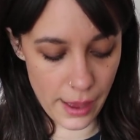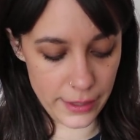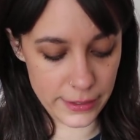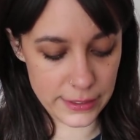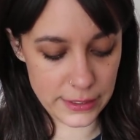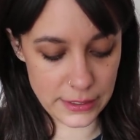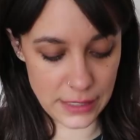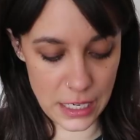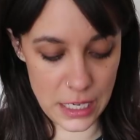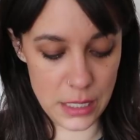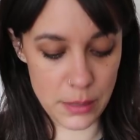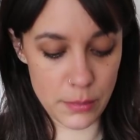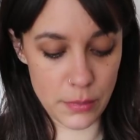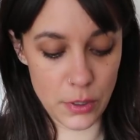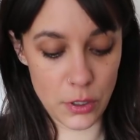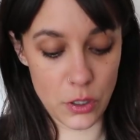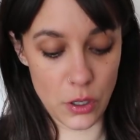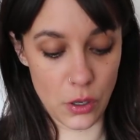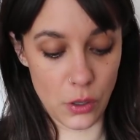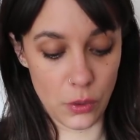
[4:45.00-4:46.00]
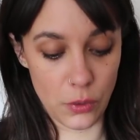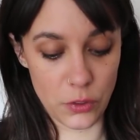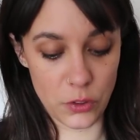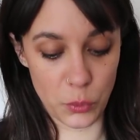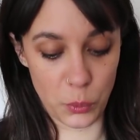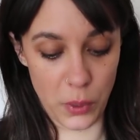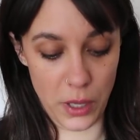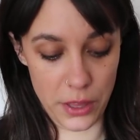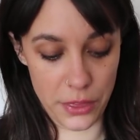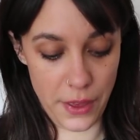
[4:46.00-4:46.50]
Same
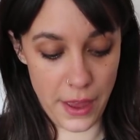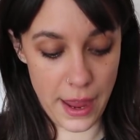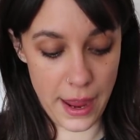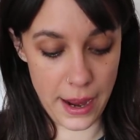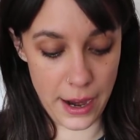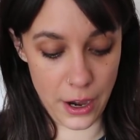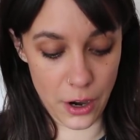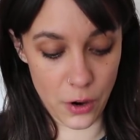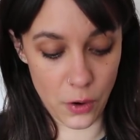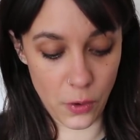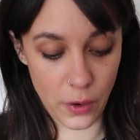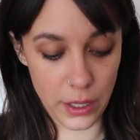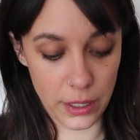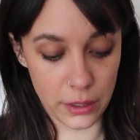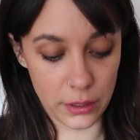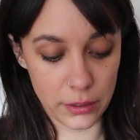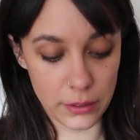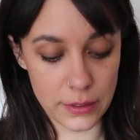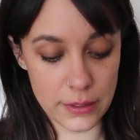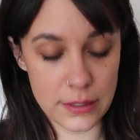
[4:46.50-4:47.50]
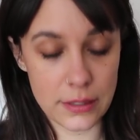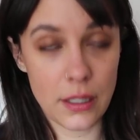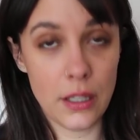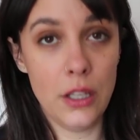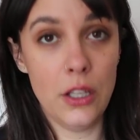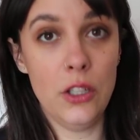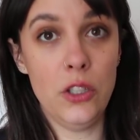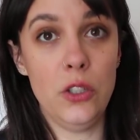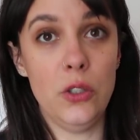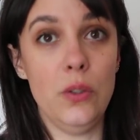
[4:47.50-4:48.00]
goes with hair oils.
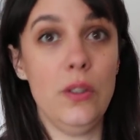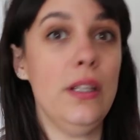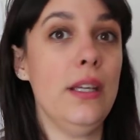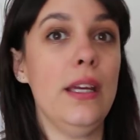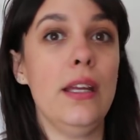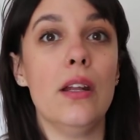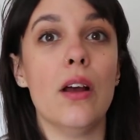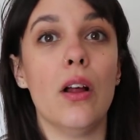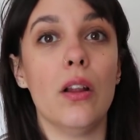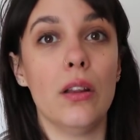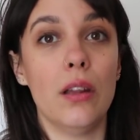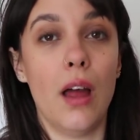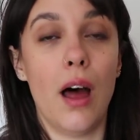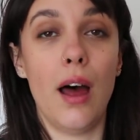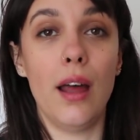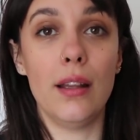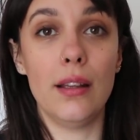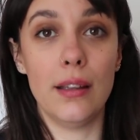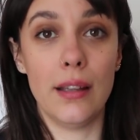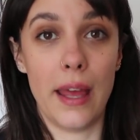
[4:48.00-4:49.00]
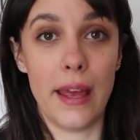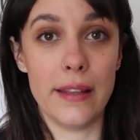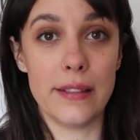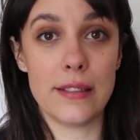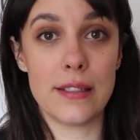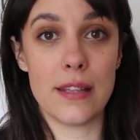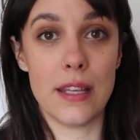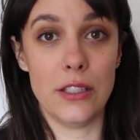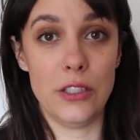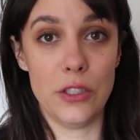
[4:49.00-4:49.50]
You need a lot
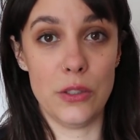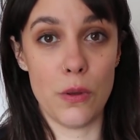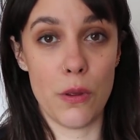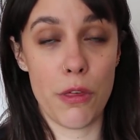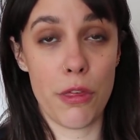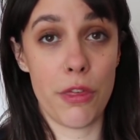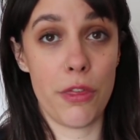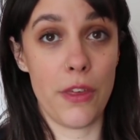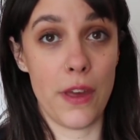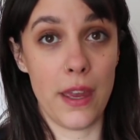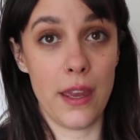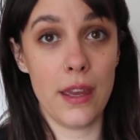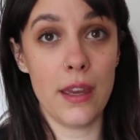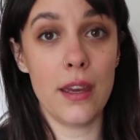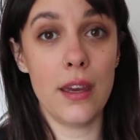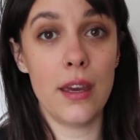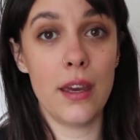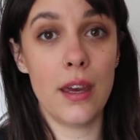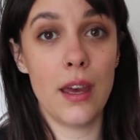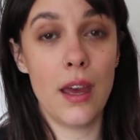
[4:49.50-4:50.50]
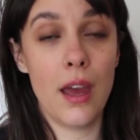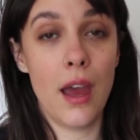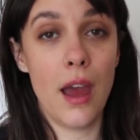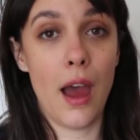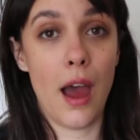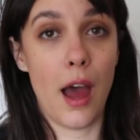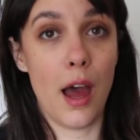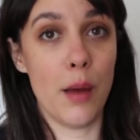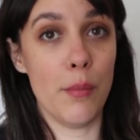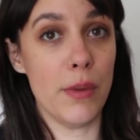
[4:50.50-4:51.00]
less than you think,
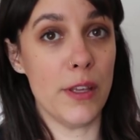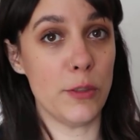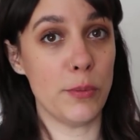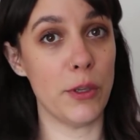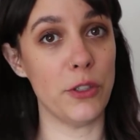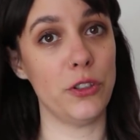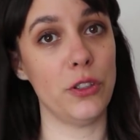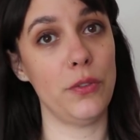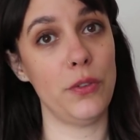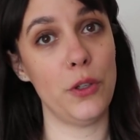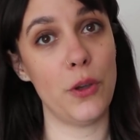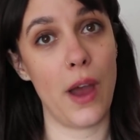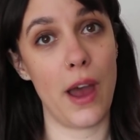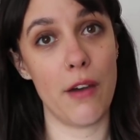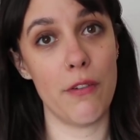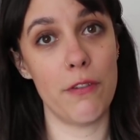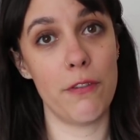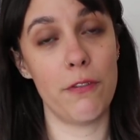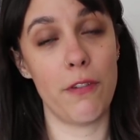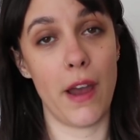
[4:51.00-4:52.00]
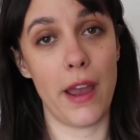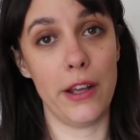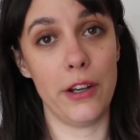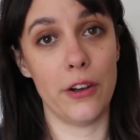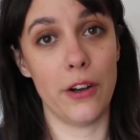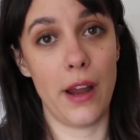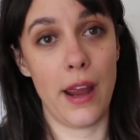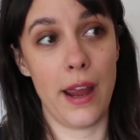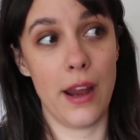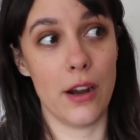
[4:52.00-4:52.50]
especially if you have
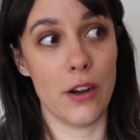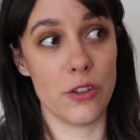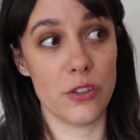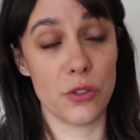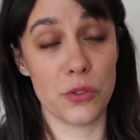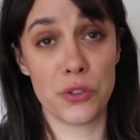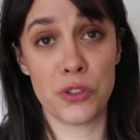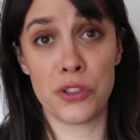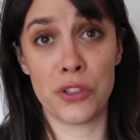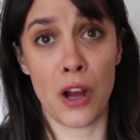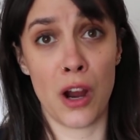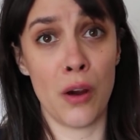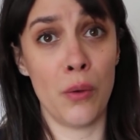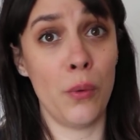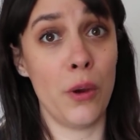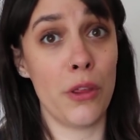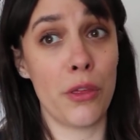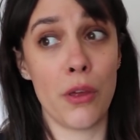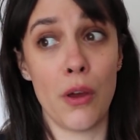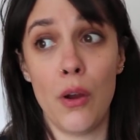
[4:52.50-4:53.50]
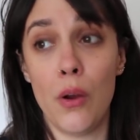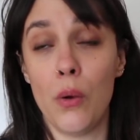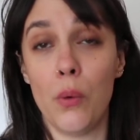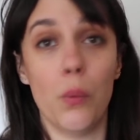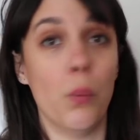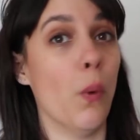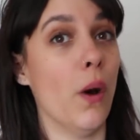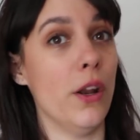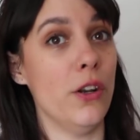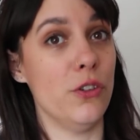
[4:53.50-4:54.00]
finer hair. So start with
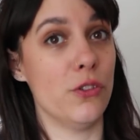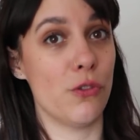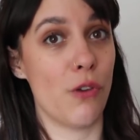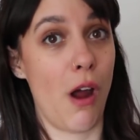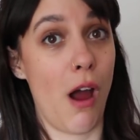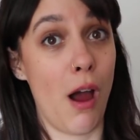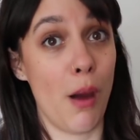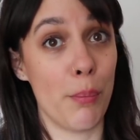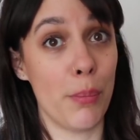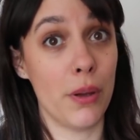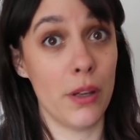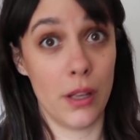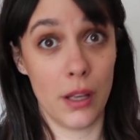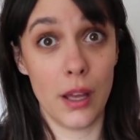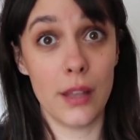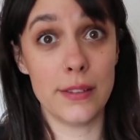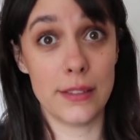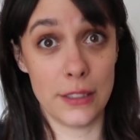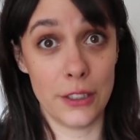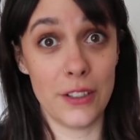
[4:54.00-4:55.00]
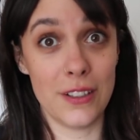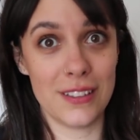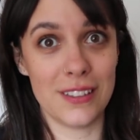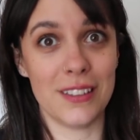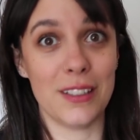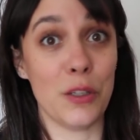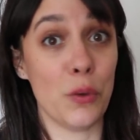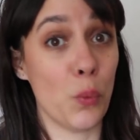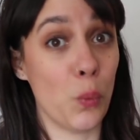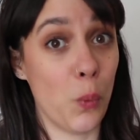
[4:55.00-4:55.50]
1 drop.
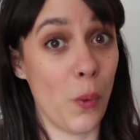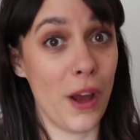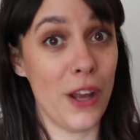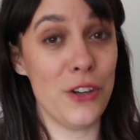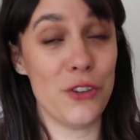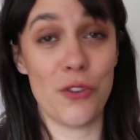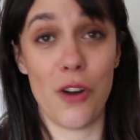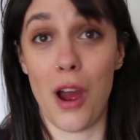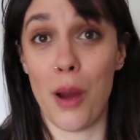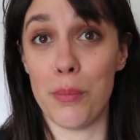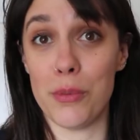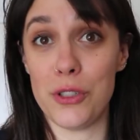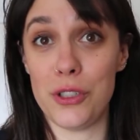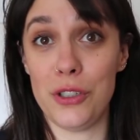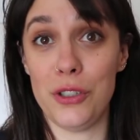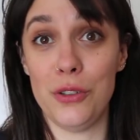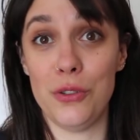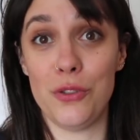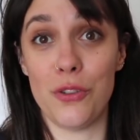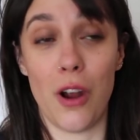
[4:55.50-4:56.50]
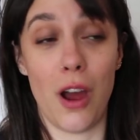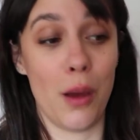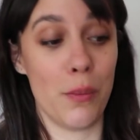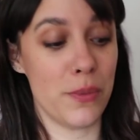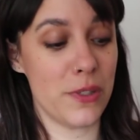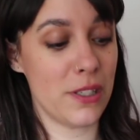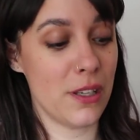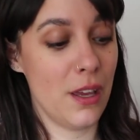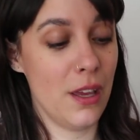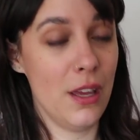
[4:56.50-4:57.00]
Seriously, 1 drop, 2
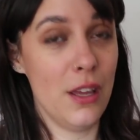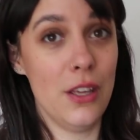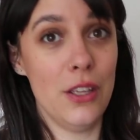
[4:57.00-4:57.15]
drops.